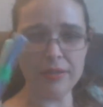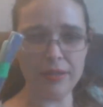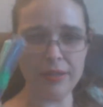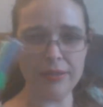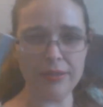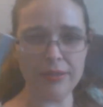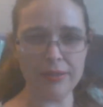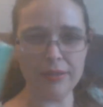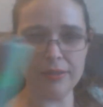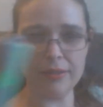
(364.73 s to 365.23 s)

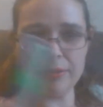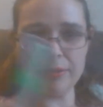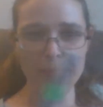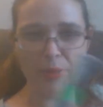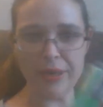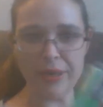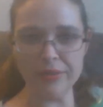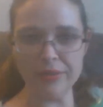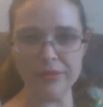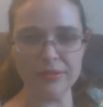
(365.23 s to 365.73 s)
like a
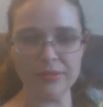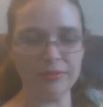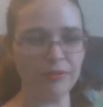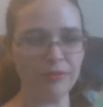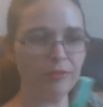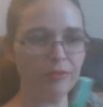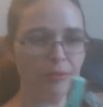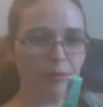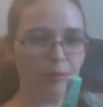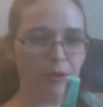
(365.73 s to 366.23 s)
comparison of
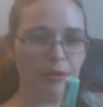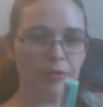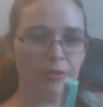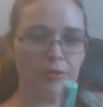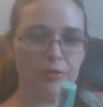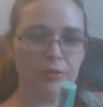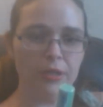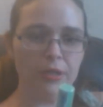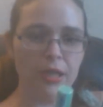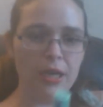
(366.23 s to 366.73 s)
different
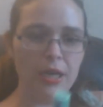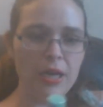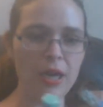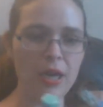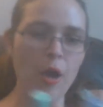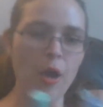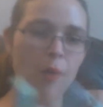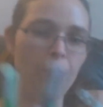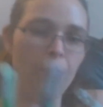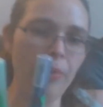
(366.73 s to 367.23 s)
markers,
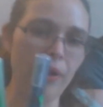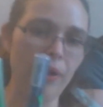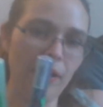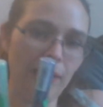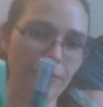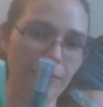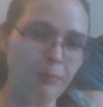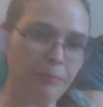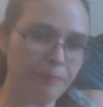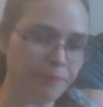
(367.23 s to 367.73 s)
but